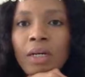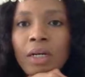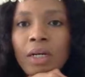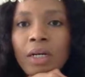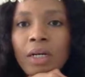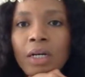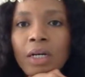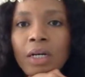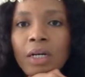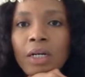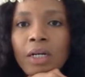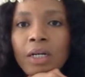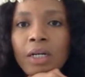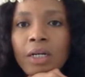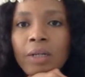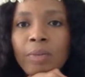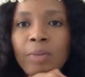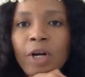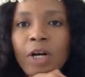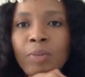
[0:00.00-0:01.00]

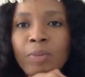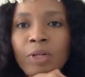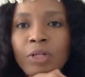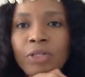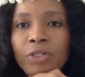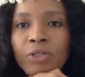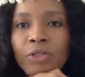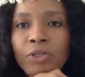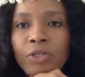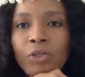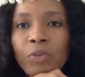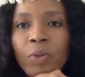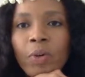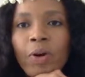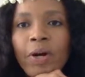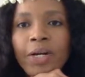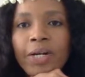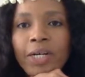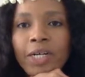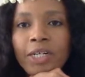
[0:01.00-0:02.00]
Our multitudes
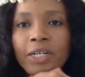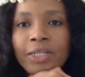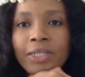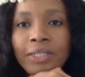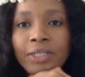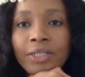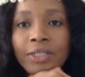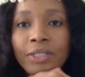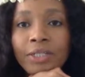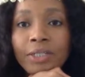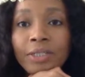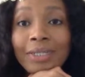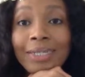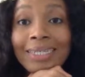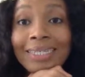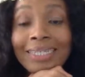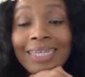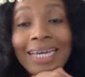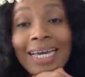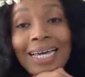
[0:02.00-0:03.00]
require our attention.
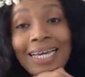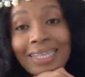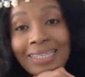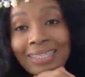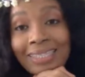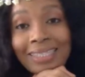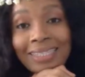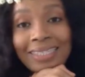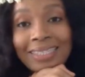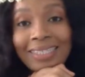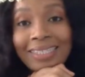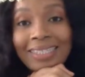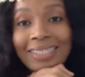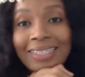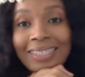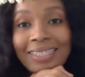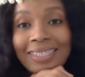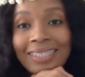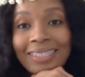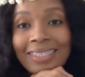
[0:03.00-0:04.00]
Yes.
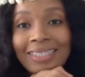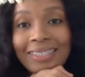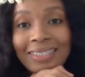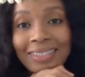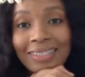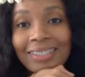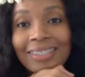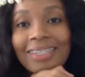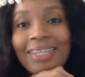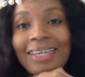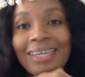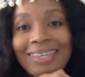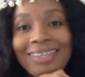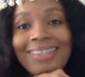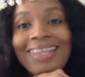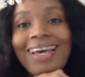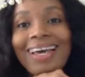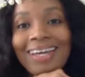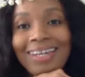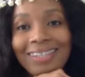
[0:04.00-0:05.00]
Say
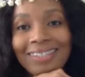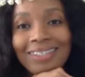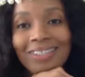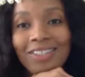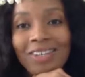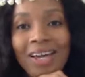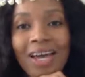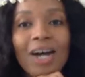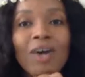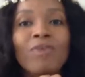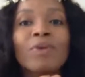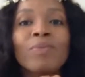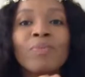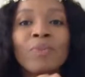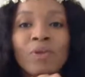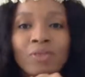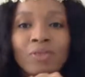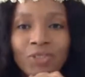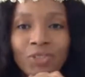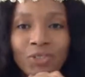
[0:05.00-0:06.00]
that. Our
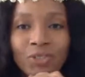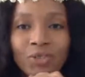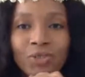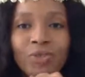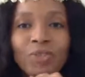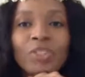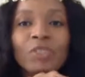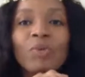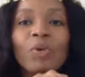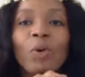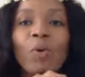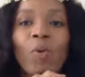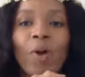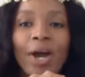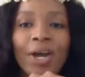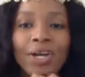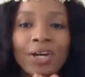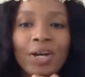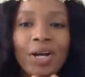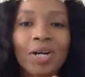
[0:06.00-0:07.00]
multitudes
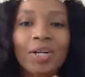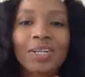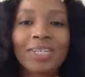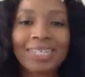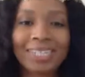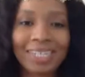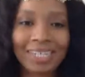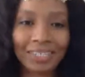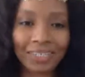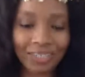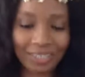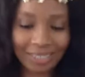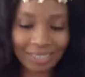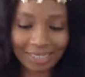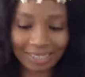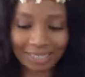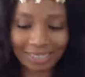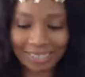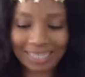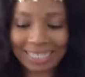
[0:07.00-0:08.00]
require our
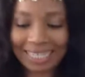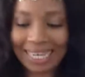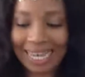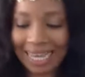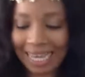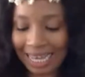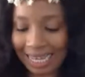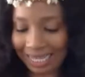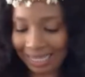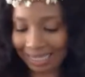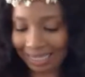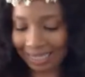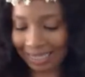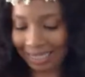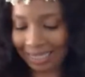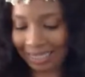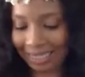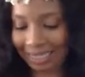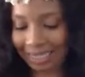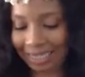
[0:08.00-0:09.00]
attention.
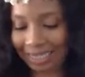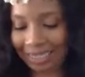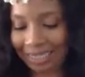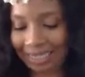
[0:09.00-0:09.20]
Yes.